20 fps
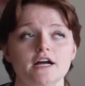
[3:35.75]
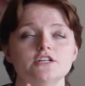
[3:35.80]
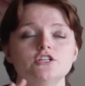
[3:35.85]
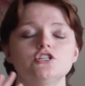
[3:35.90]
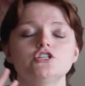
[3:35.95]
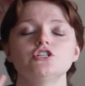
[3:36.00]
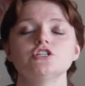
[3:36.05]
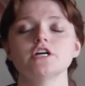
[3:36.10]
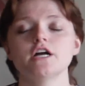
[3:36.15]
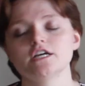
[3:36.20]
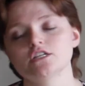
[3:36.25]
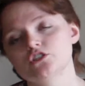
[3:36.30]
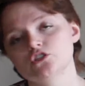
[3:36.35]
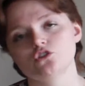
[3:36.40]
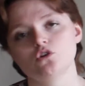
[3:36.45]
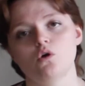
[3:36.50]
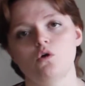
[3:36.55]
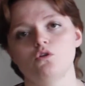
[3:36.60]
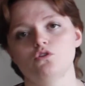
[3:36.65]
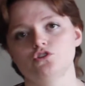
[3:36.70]
I just
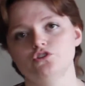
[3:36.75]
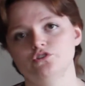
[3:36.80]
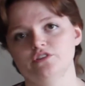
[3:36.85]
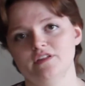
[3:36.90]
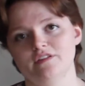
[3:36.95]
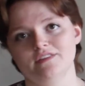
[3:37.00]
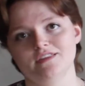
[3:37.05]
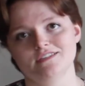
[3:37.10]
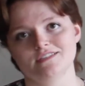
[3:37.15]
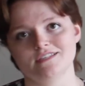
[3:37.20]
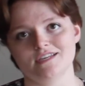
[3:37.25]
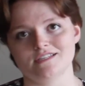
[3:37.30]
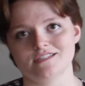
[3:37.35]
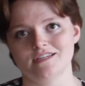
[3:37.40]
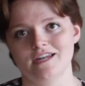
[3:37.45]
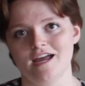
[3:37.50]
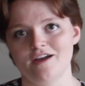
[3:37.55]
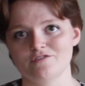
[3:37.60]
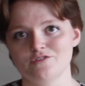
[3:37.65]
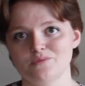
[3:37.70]
told you that this
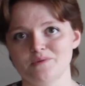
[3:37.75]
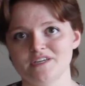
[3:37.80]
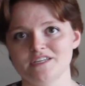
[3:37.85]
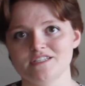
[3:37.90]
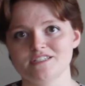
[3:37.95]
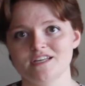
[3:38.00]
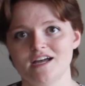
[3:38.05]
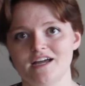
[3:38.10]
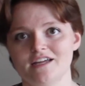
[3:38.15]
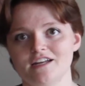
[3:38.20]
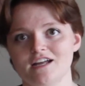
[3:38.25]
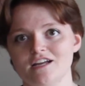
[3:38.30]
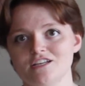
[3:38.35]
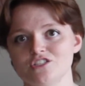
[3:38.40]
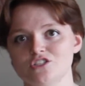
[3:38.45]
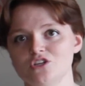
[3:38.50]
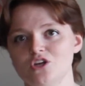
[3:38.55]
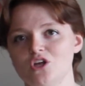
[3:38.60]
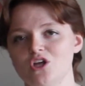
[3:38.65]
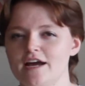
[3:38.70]
doesn't have to be a side
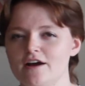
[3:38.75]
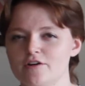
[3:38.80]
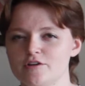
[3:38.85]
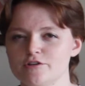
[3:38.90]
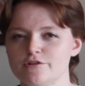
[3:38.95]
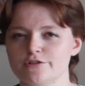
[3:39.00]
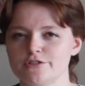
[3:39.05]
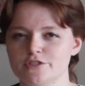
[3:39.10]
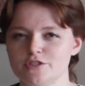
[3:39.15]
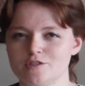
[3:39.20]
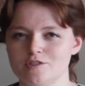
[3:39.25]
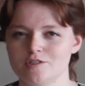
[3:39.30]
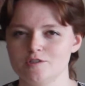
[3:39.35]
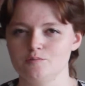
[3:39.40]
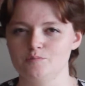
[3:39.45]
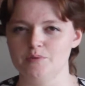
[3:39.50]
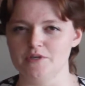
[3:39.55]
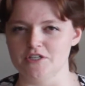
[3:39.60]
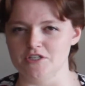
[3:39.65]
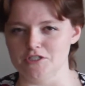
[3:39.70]
hustle. Now you're
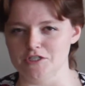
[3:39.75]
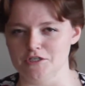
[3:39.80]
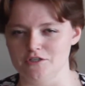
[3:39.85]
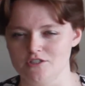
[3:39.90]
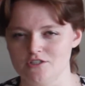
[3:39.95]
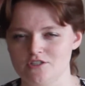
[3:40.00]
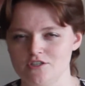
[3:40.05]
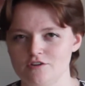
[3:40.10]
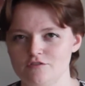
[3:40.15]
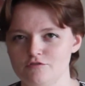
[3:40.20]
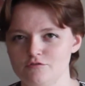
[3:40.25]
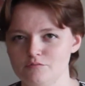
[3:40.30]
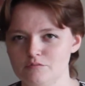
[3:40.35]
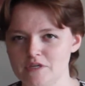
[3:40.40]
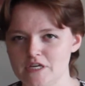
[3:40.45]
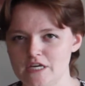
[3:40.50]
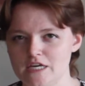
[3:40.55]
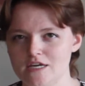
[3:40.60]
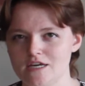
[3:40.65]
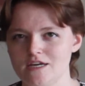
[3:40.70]
suspicious of
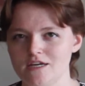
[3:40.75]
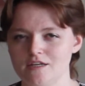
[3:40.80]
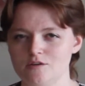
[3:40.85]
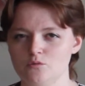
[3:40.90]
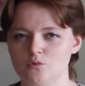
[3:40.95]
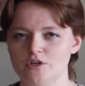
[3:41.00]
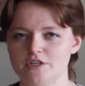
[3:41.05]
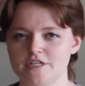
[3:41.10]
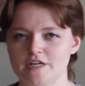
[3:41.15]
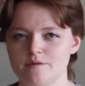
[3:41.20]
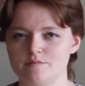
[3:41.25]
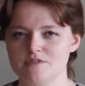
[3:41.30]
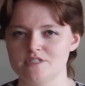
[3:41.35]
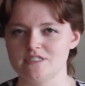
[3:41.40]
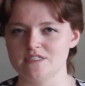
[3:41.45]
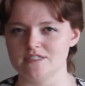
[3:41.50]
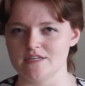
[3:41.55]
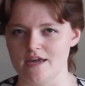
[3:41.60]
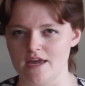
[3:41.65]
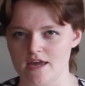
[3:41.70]
me and what I'm
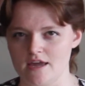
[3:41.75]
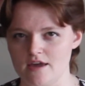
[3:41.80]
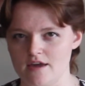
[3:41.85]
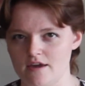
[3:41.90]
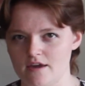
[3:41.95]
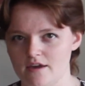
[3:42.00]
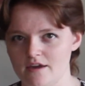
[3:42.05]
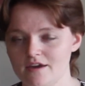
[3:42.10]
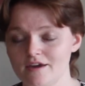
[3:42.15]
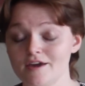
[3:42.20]
saying.